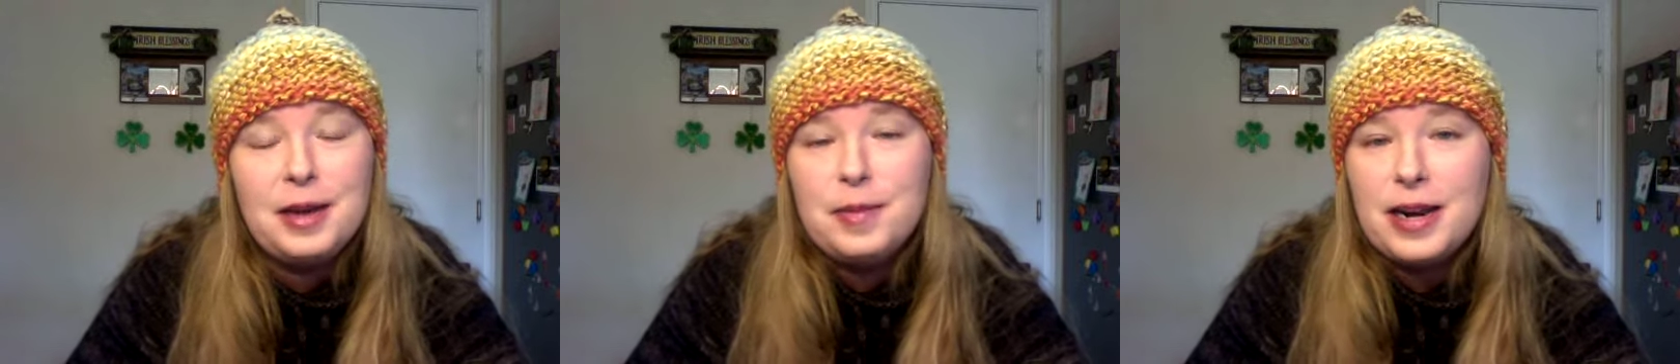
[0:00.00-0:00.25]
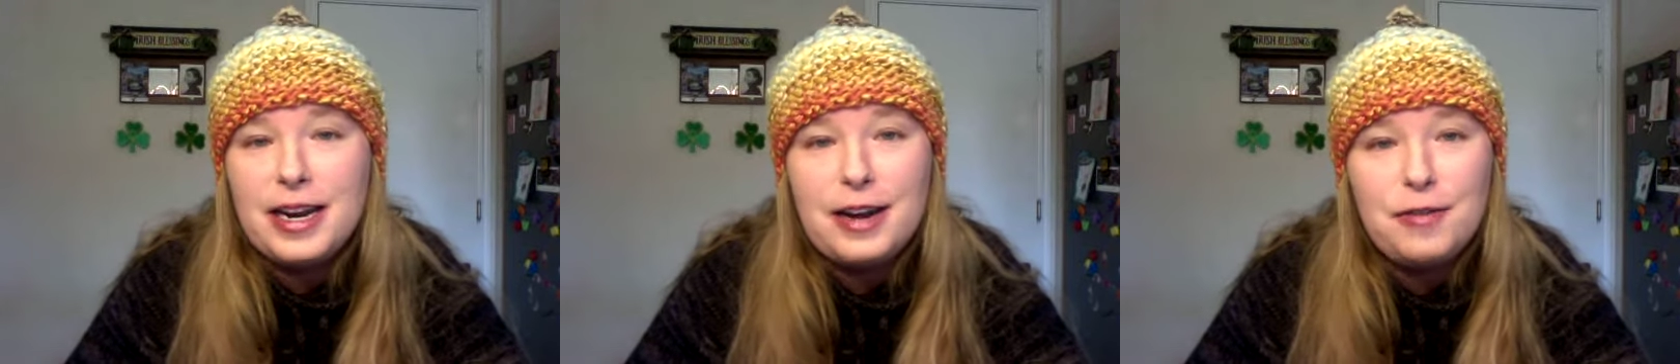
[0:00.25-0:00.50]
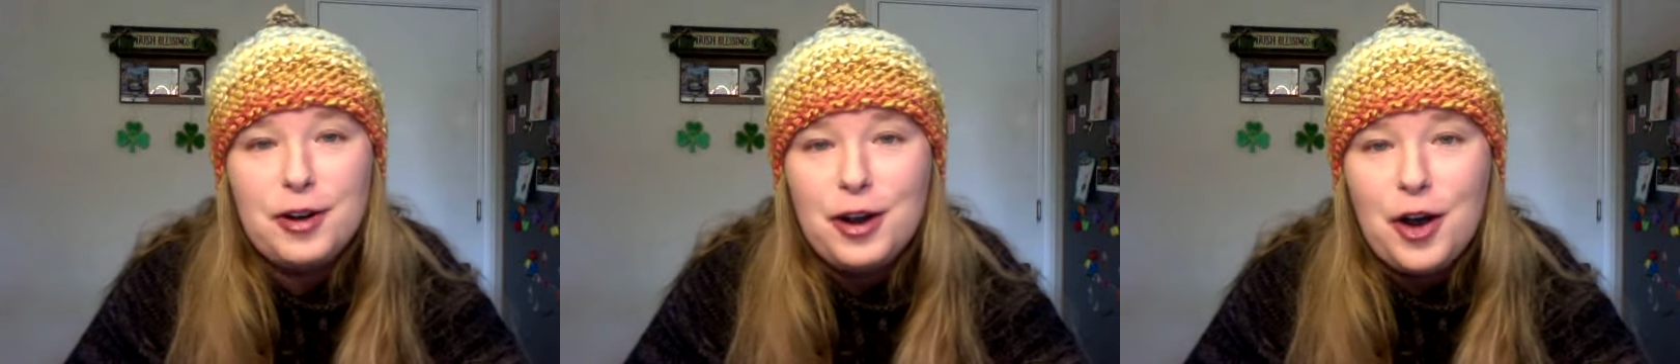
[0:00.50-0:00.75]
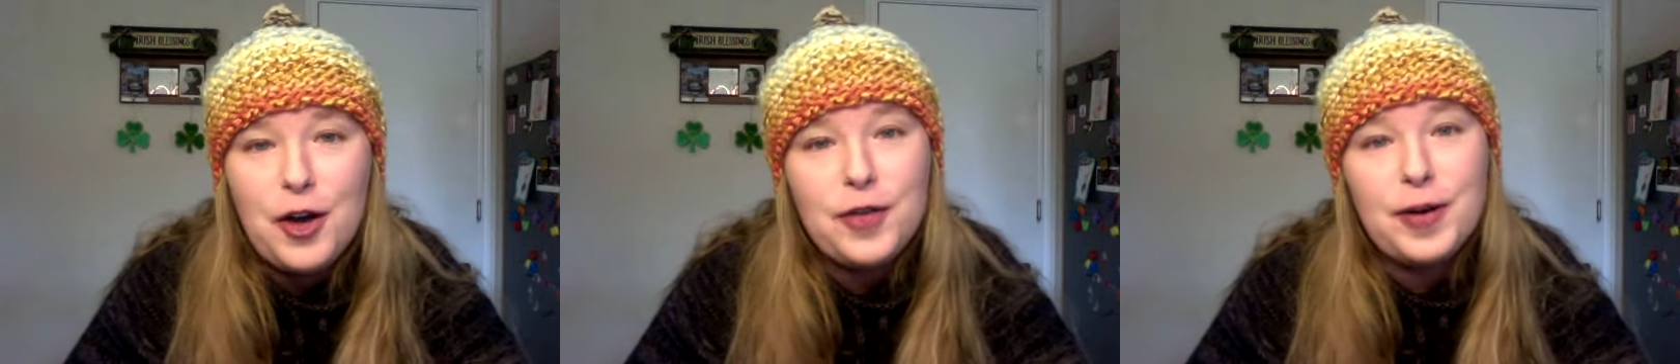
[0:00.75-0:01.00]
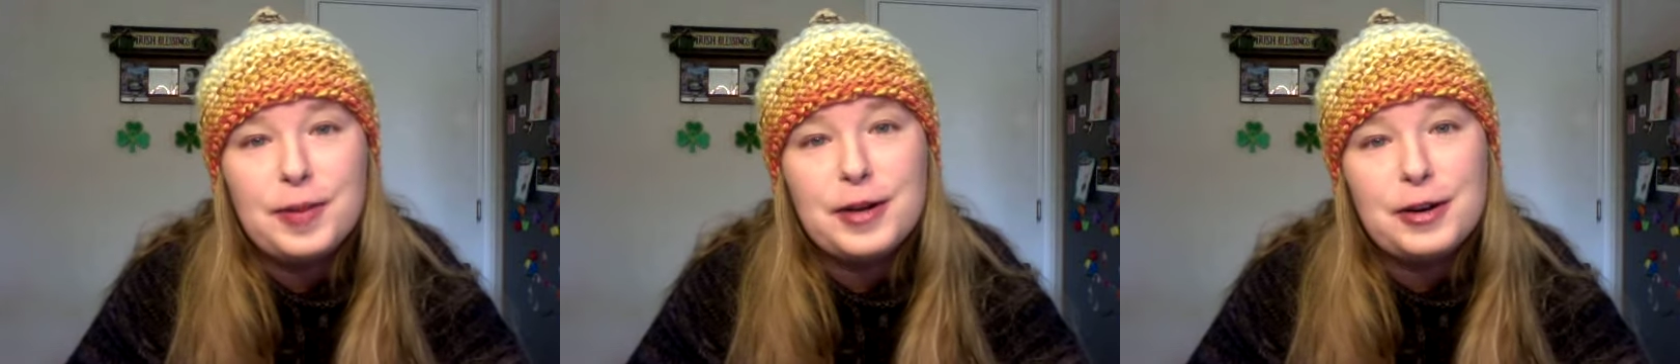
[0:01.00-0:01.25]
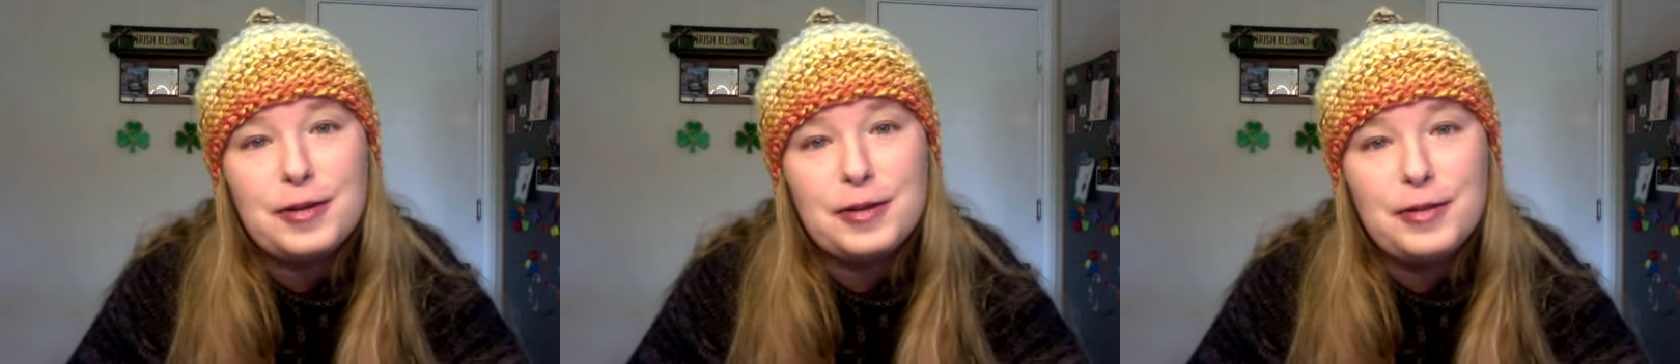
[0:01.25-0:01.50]
But I never know if I'm
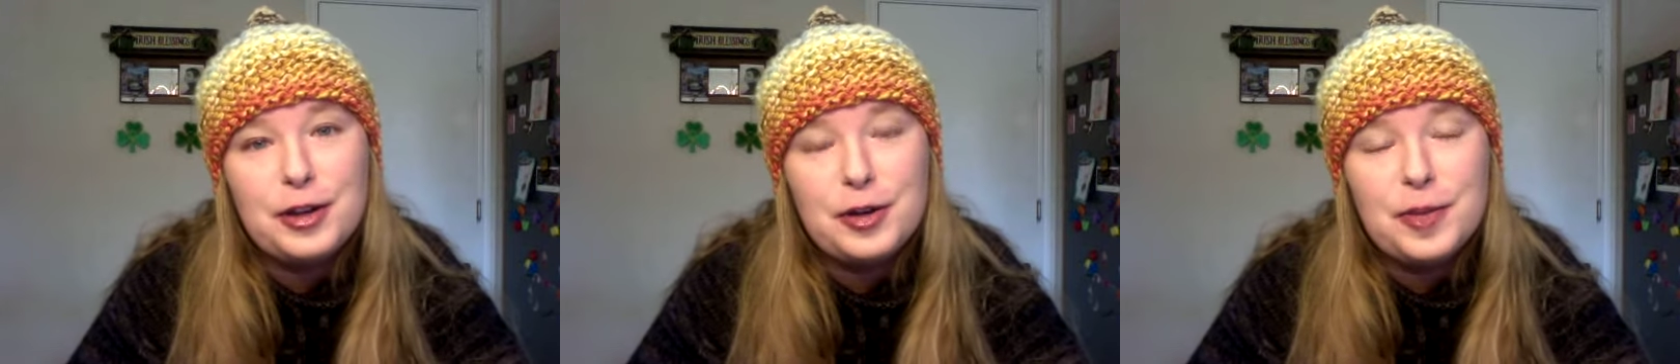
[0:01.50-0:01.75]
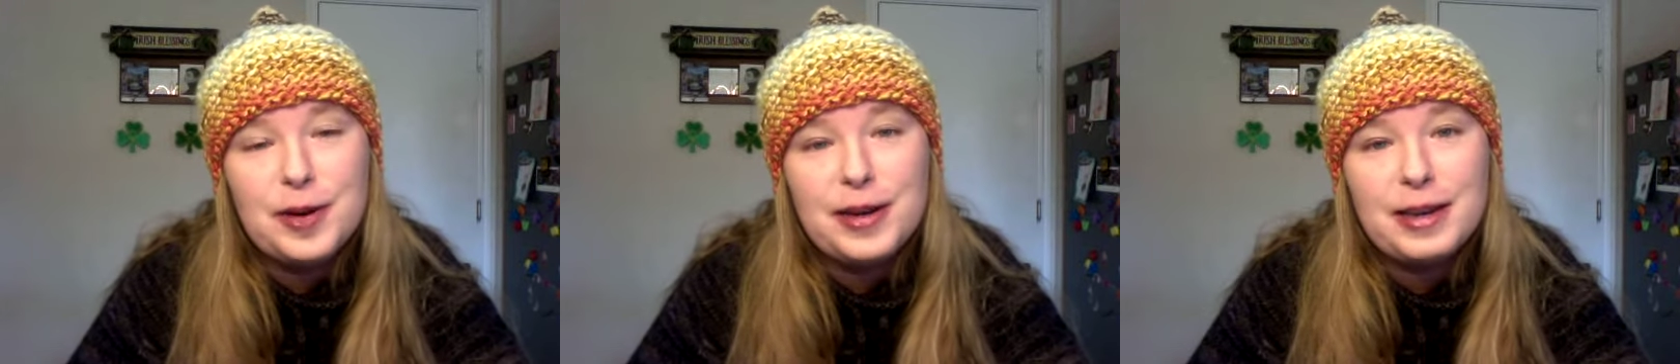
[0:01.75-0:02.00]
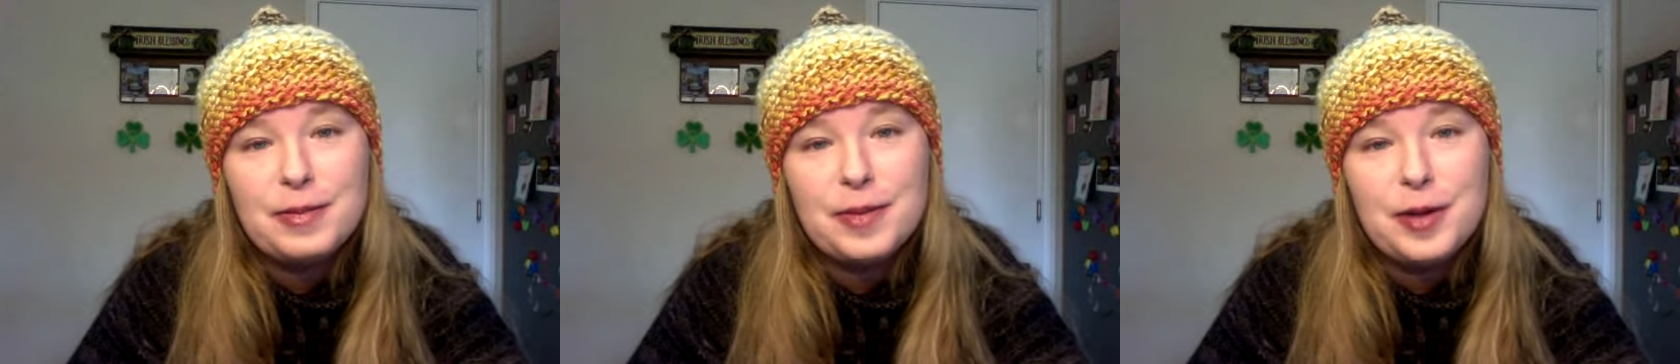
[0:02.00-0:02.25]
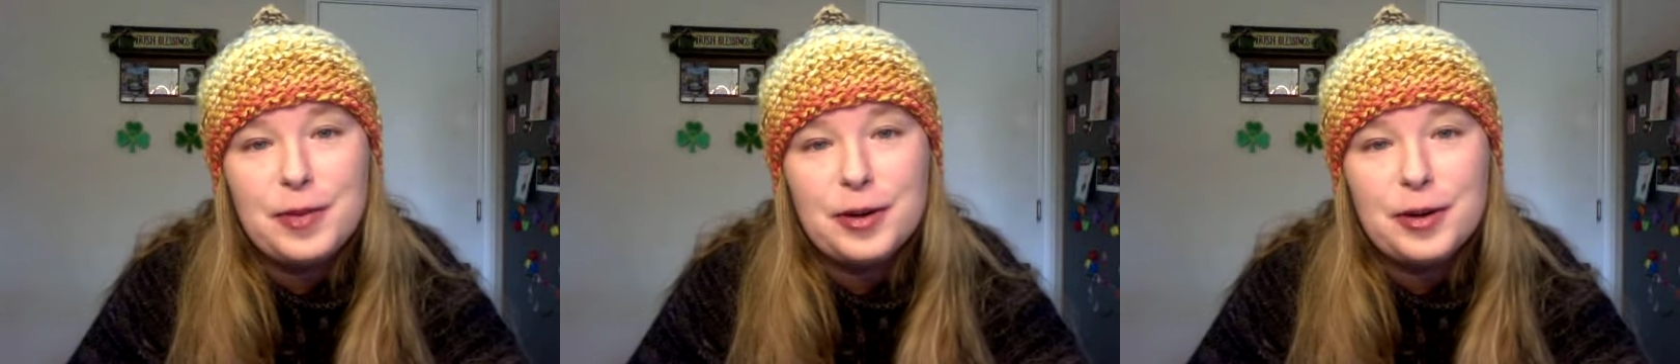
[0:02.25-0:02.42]
going to review a book and people